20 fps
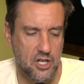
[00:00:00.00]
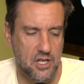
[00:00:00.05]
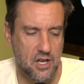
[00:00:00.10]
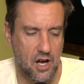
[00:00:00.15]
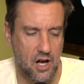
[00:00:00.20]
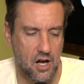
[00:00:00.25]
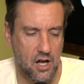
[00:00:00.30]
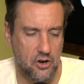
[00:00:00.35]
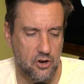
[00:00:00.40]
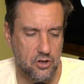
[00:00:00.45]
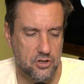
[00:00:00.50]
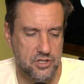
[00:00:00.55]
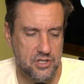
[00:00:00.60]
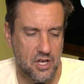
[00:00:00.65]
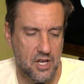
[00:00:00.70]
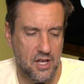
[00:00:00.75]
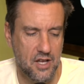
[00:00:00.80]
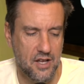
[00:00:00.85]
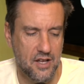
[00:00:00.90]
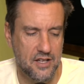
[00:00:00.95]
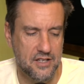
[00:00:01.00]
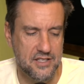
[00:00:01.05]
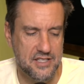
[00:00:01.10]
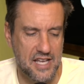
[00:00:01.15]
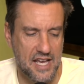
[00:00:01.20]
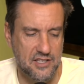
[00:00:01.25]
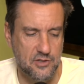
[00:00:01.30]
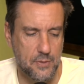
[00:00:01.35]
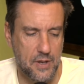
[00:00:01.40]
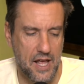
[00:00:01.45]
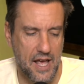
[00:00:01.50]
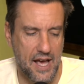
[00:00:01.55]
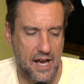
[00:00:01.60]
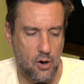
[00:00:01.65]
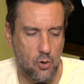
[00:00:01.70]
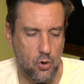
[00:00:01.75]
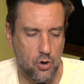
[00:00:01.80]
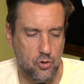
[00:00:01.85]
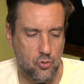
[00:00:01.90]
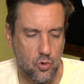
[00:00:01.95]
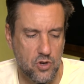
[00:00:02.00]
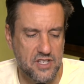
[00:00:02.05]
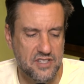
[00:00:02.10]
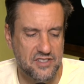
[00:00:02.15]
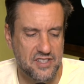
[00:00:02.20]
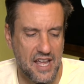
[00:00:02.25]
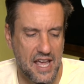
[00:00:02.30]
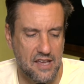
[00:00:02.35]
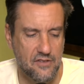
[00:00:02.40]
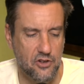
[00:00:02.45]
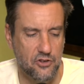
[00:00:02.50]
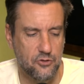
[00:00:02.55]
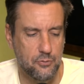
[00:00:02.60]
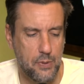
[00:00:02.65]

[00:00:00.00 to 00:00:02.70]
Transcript: Connors, Desmond Howard, Reese Davis.